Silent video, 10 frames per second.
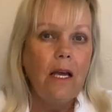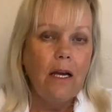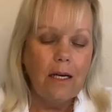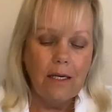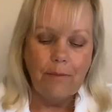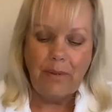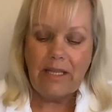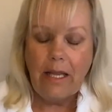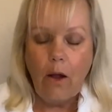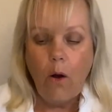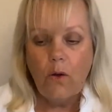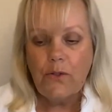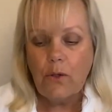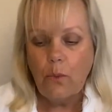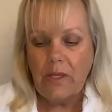but they
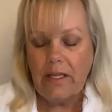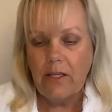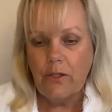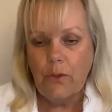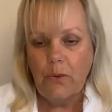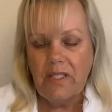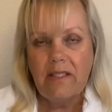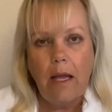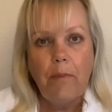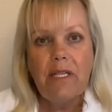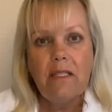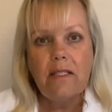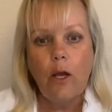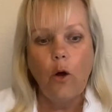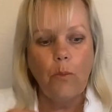also, what they do is saponins
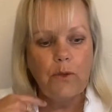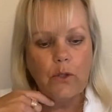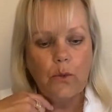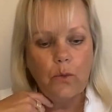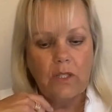help to